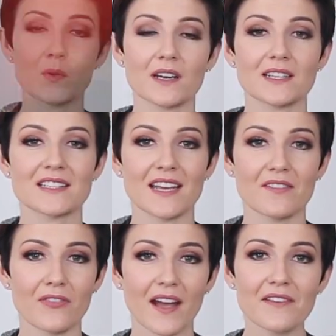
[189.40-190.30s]
we're gonna take
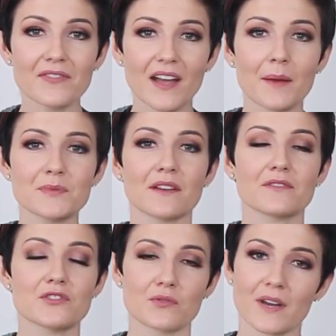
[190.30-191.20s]
5 cups
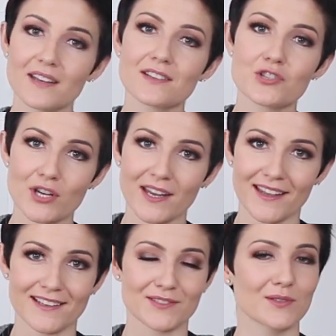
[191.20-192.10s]
of shredded
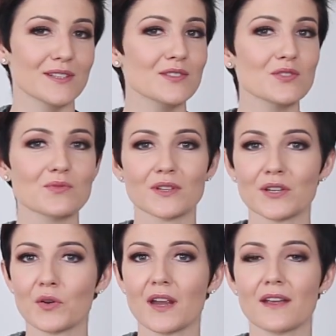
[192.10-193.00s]
chicken. So this is
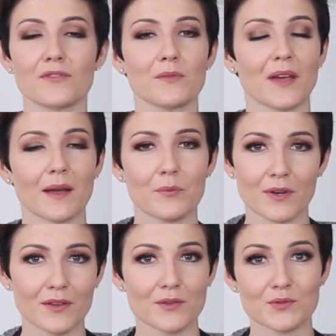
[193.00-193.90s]
really great if you pick up
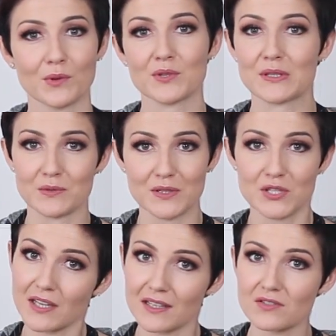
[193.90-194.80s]
one of those rotisserie
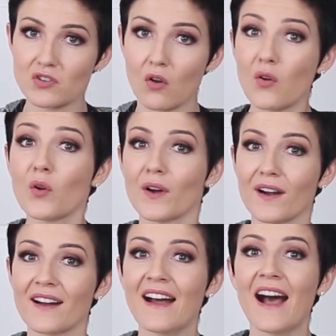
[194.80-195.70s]
chickens,
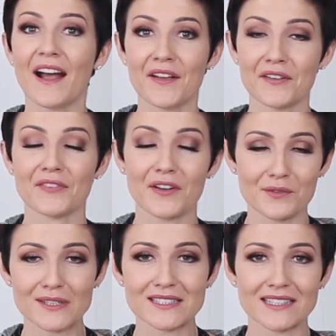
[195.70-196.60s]
or I have
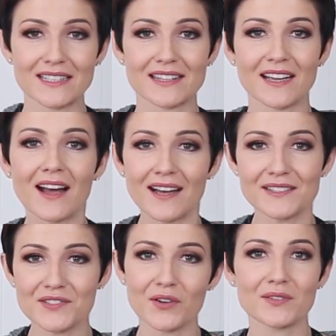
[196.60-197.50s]
found recently that
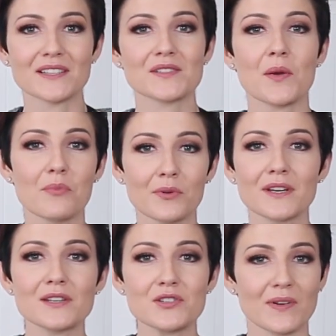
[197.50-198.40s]
Costco does
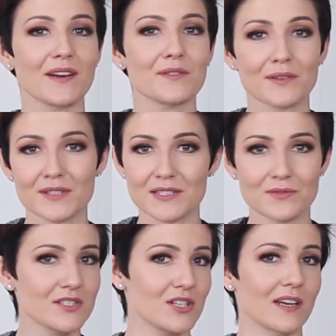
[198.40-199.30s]
pre-shredded
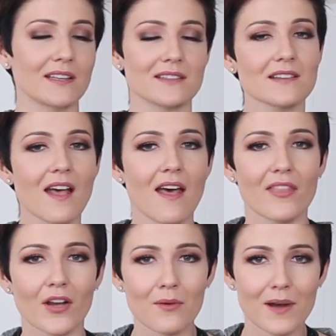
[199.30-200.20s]
rotisserie chickens.
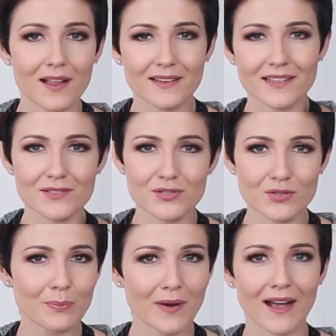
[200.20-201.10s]
The quality is
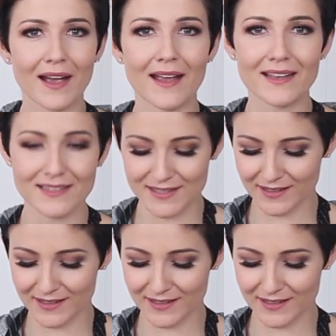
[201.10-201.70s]
super high, it's